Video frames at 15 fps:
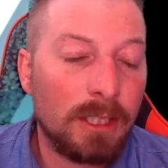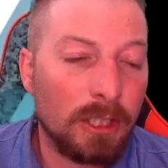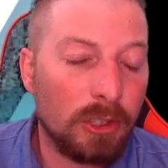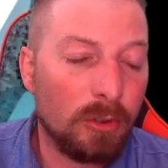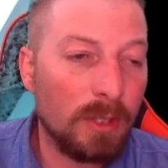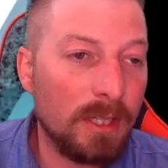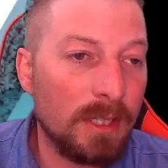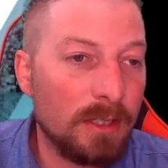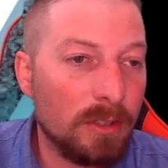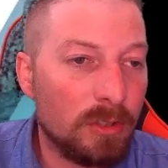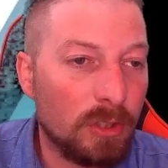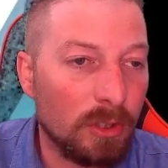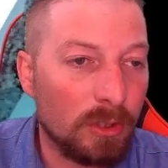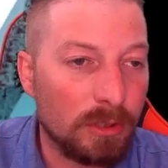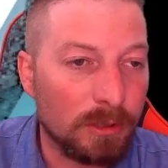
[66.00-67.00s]
Green
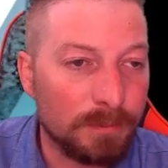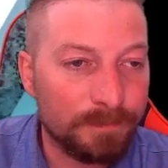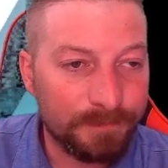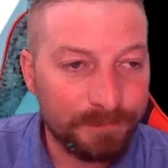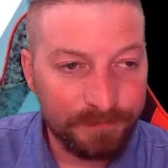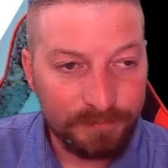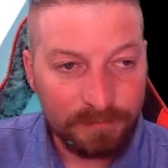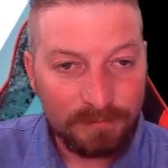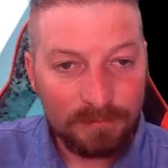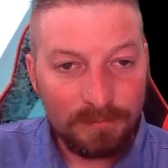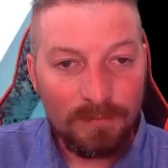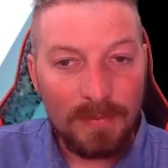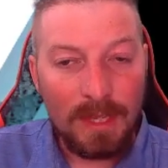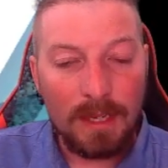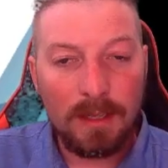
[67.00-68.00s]
circle.
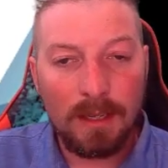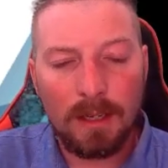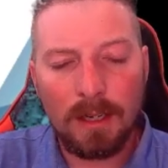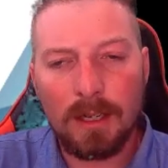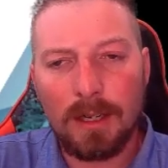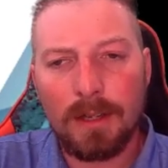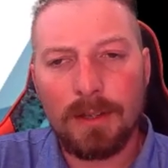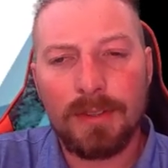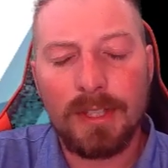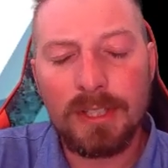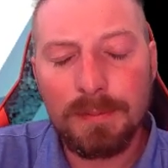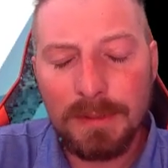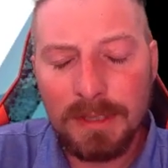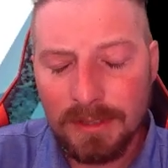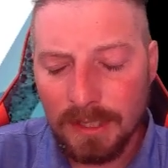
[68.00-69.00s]

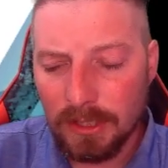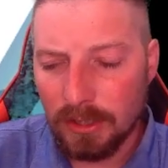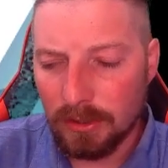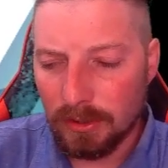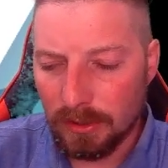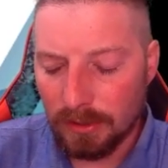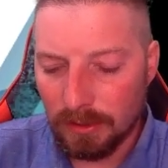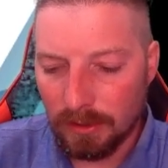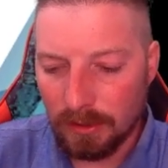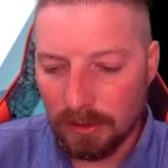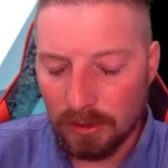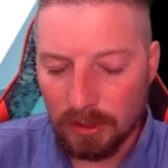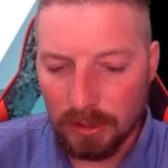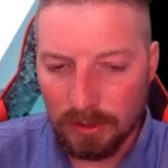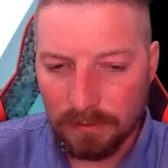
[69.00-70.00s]
This means that
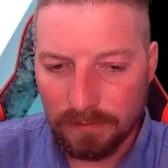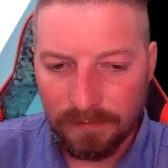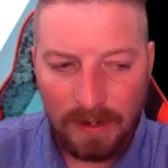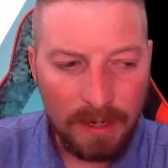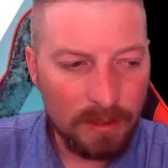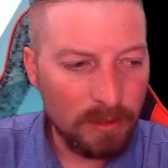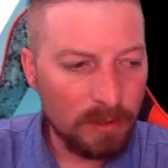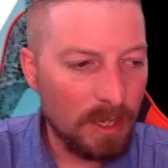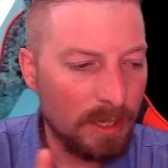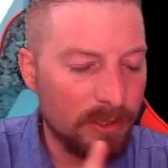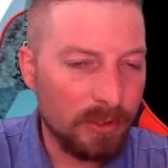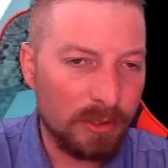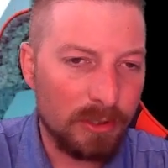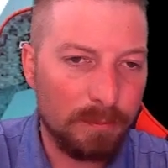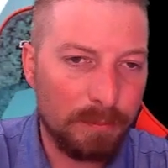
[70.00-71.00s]
the file
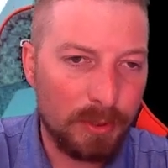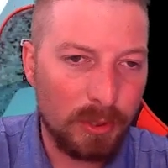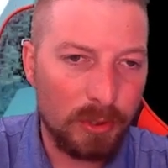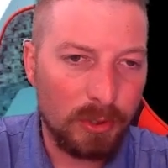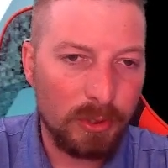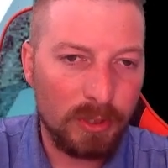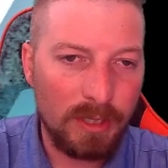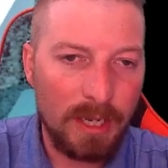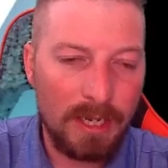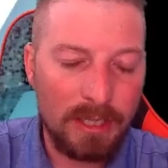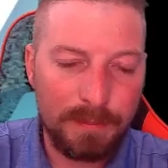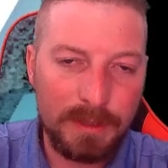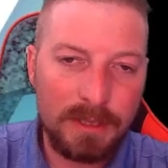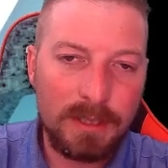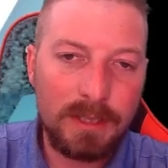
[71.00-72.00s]
on your computer
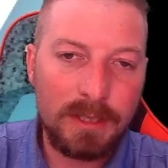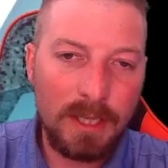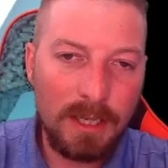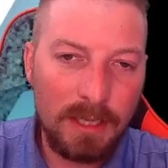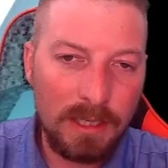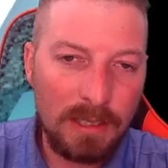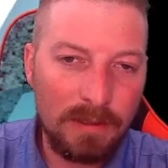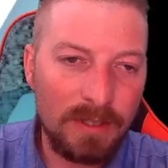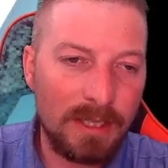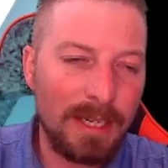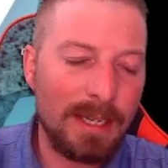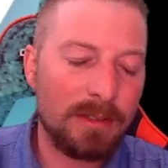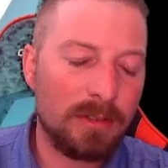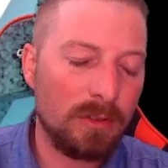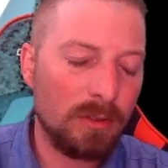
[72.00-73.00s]
has been saved and
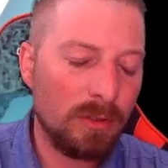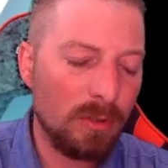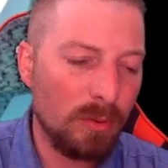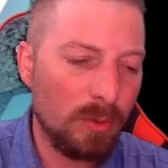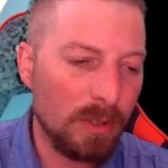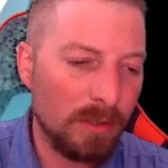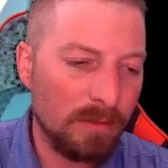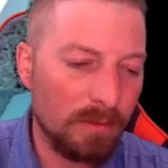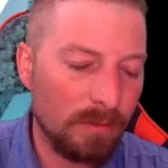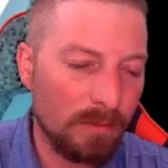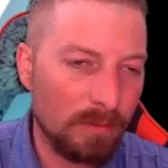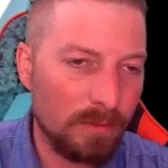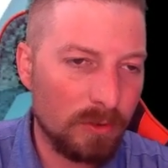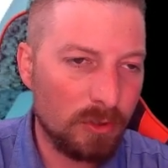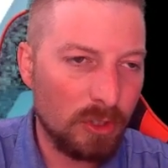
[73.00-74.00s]
has newer
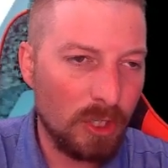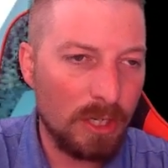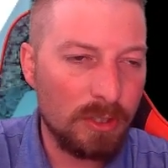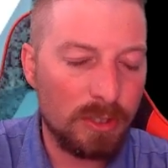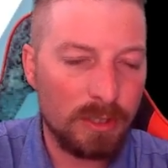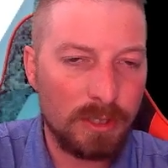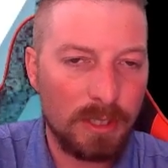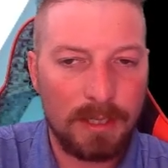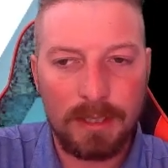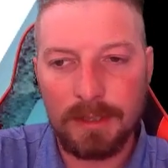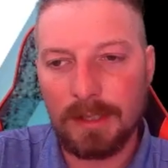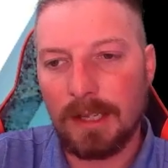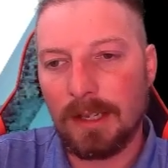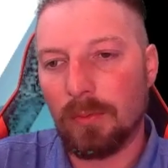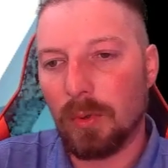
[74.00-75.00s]
changes on
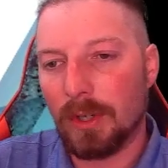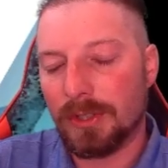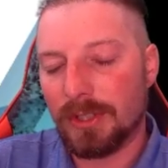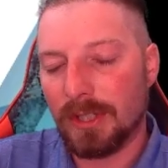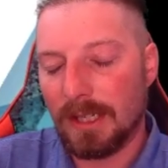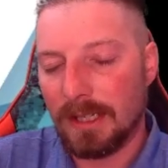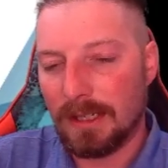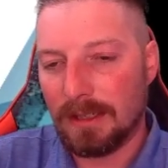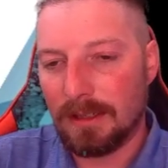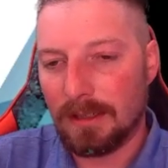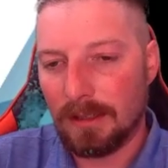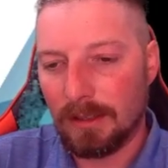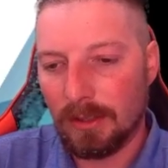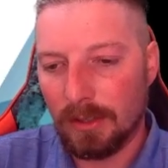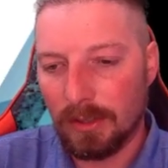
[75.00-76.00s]
it than what's
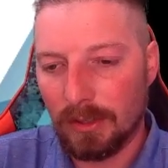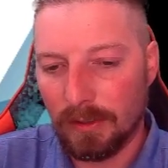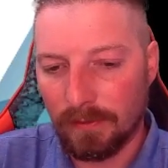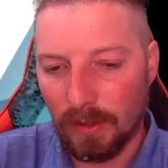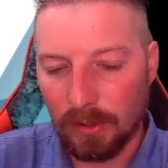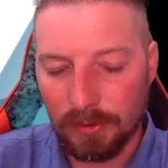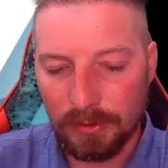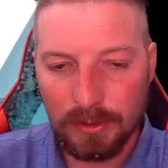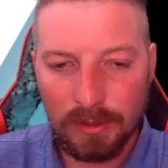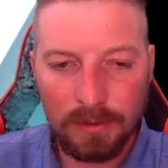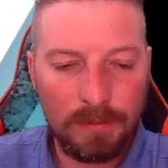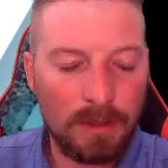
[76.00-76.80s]
in the Vault.